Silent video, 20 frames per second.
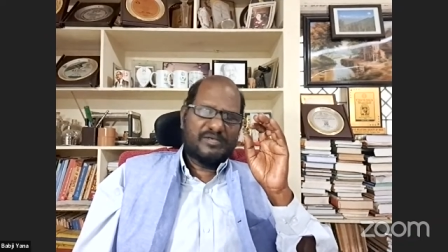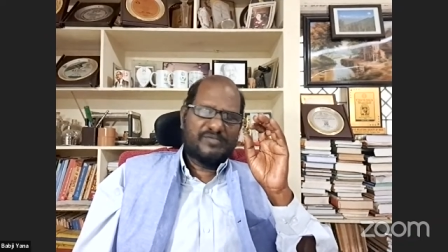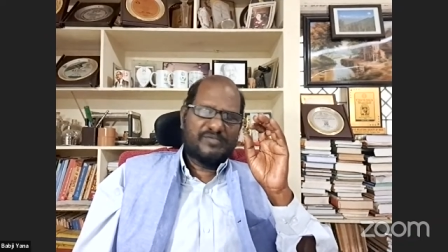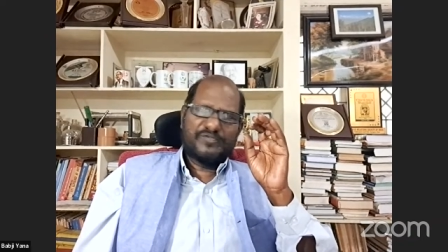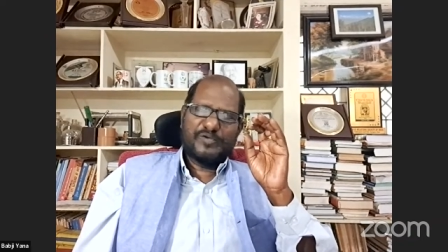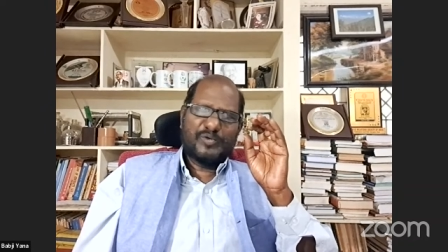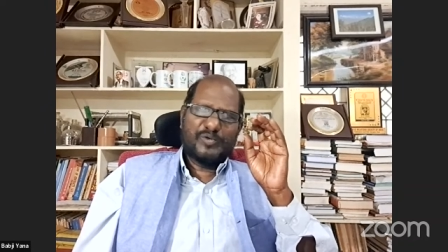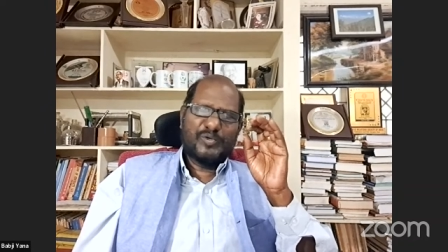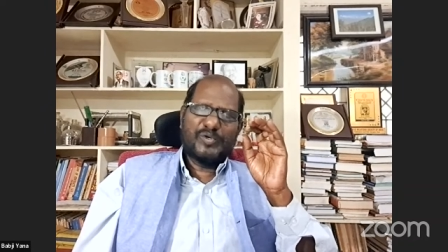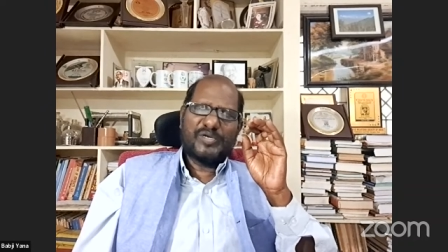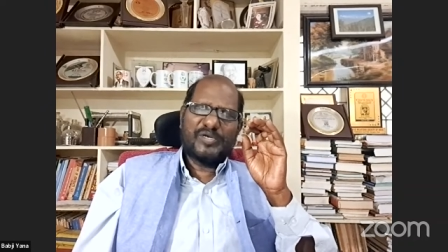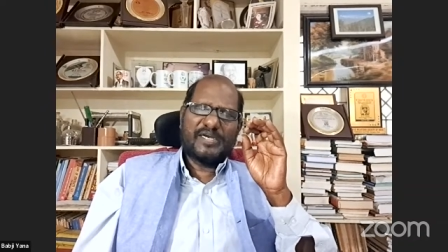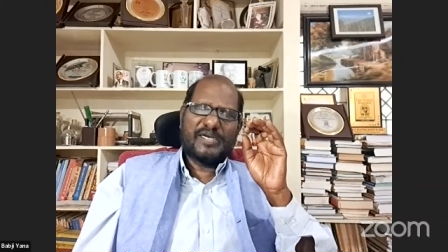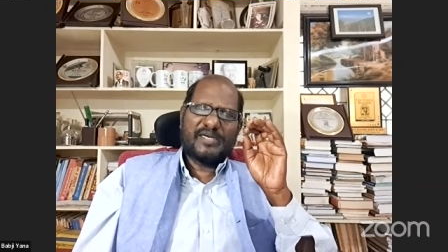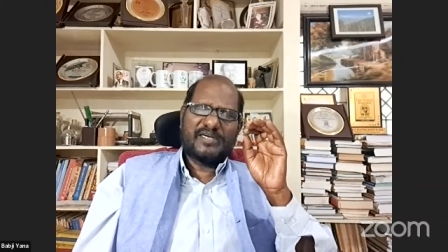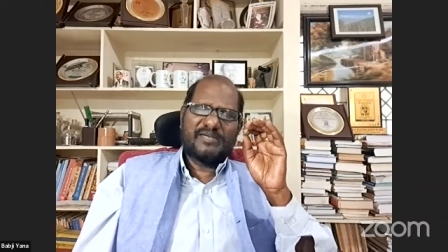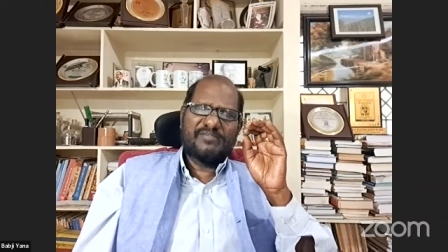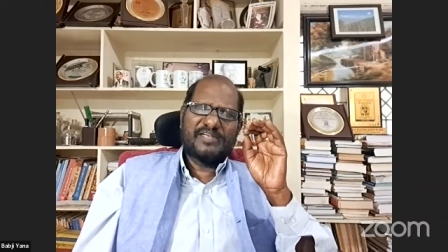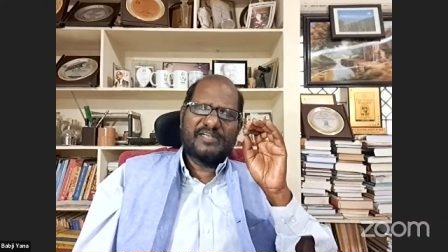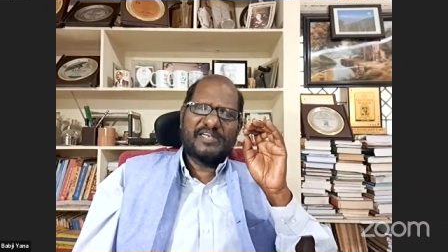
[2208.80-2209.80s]
If you look
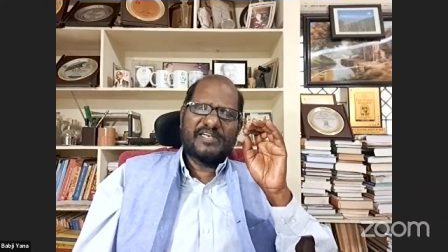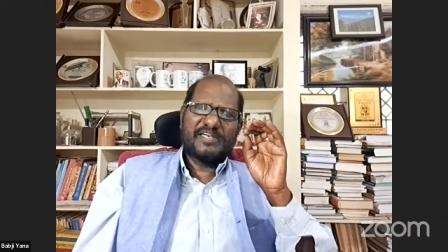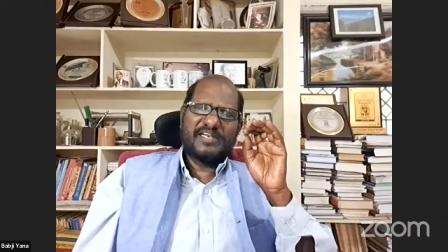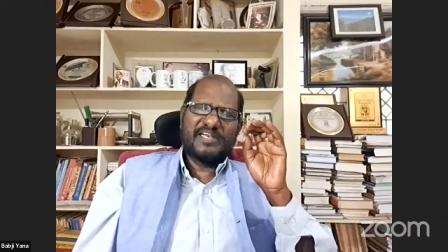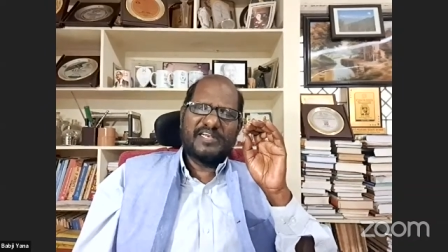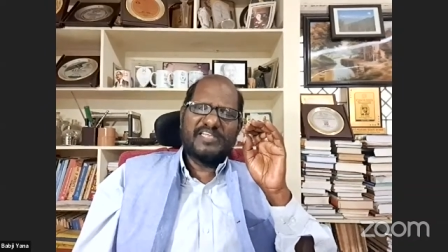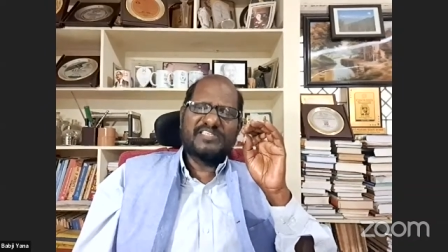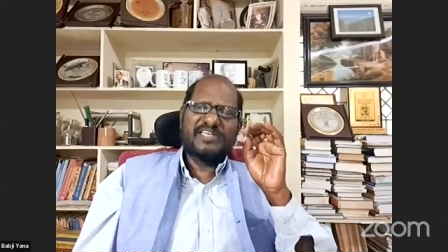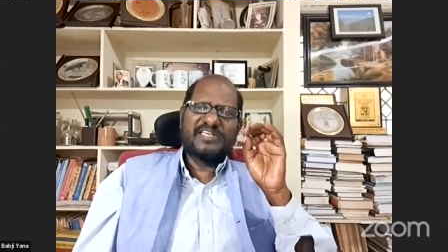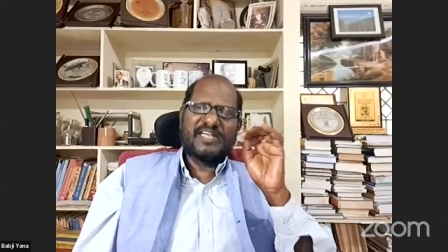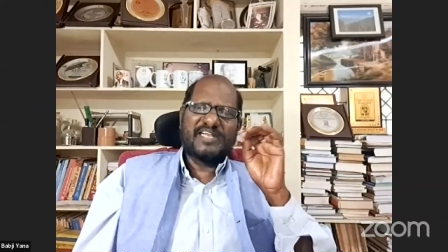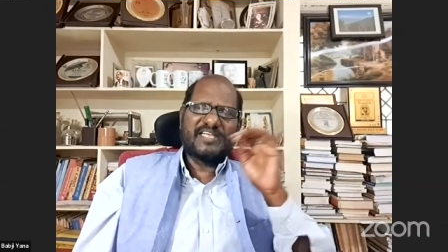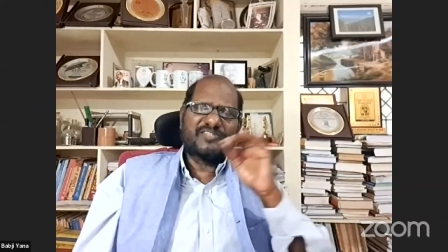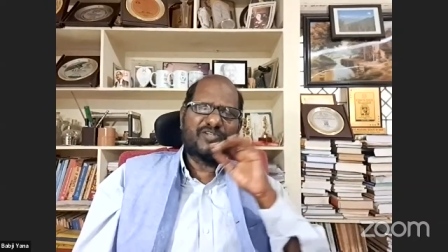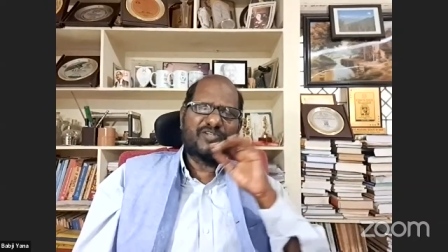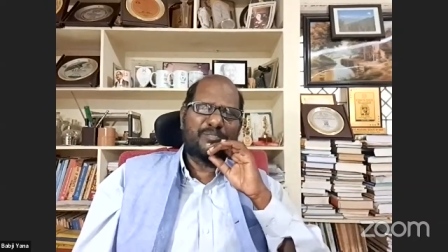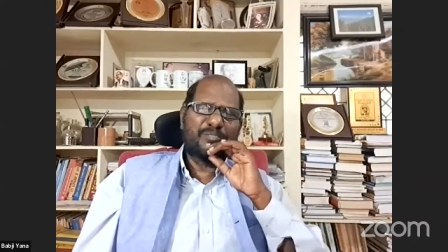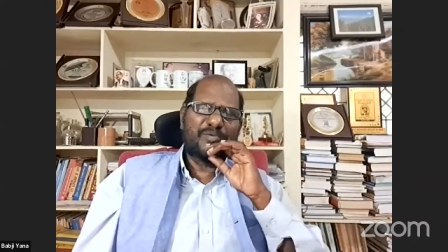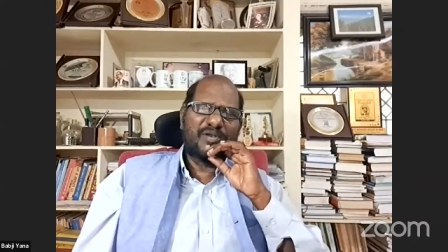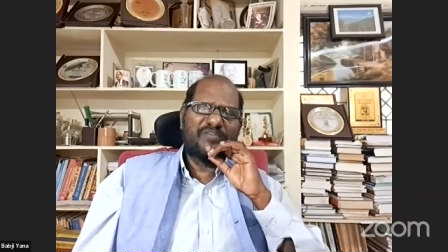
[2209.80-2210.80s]
at the very recent
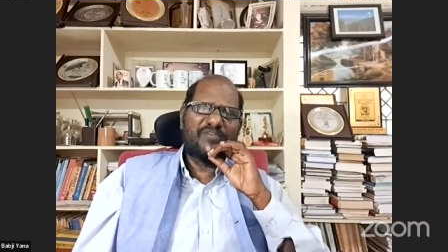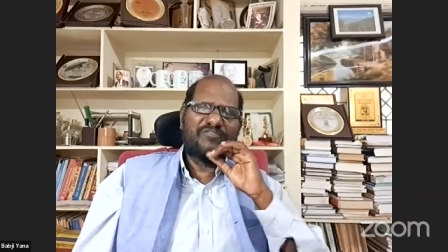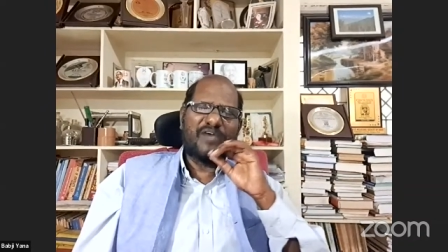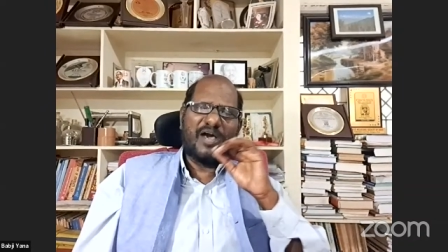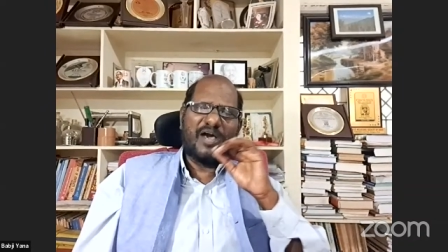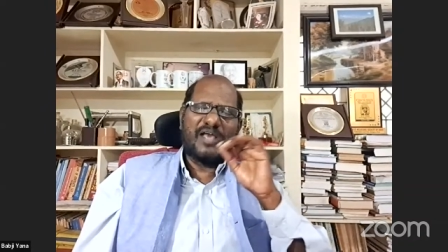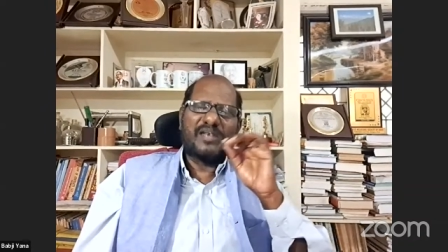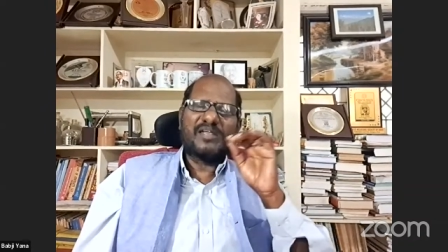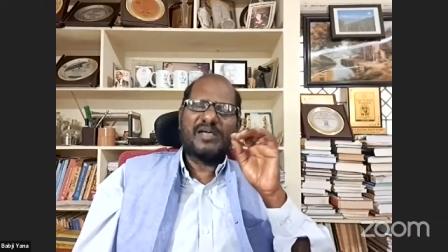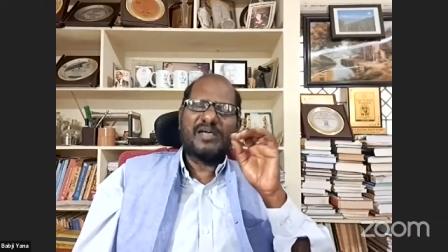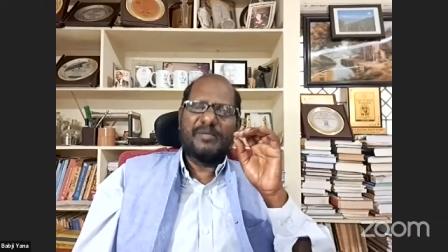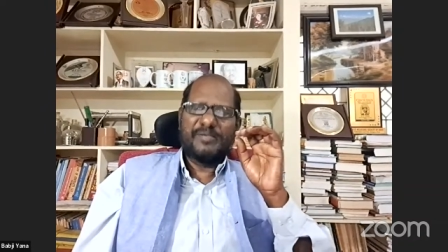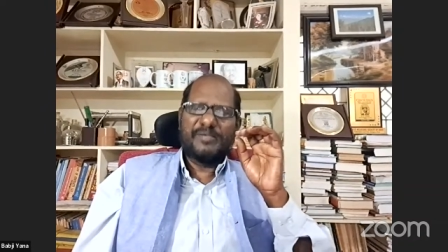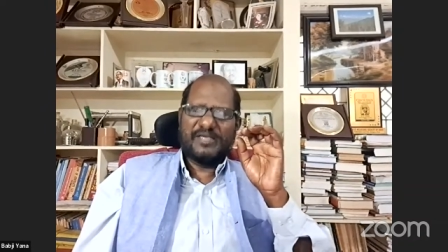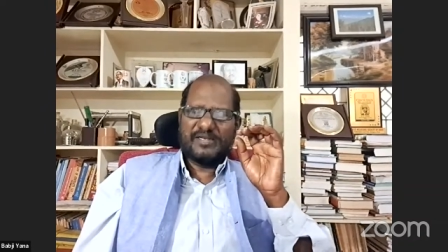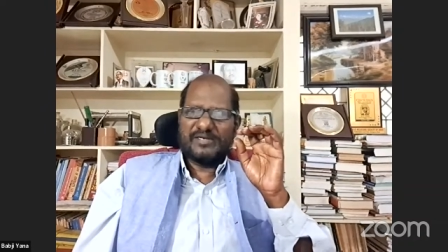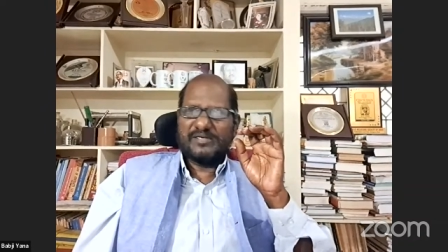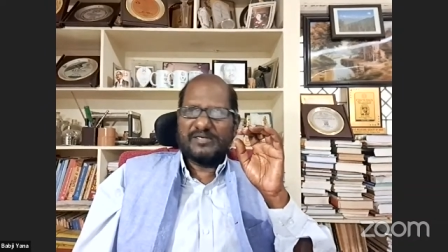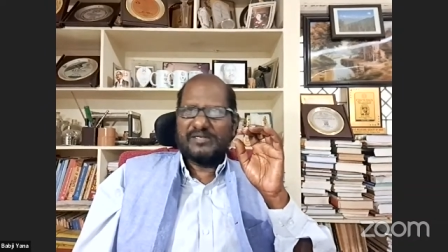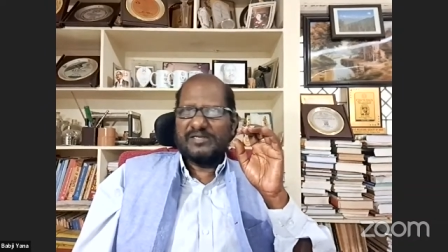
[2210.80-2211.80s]
example of Al
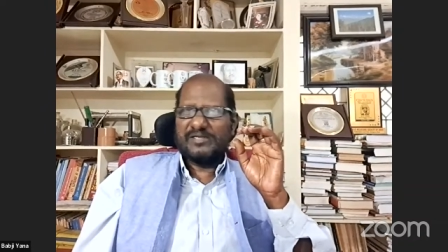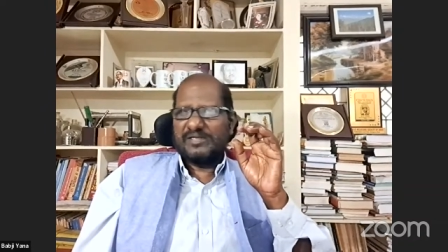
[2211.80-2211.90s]
Kabir,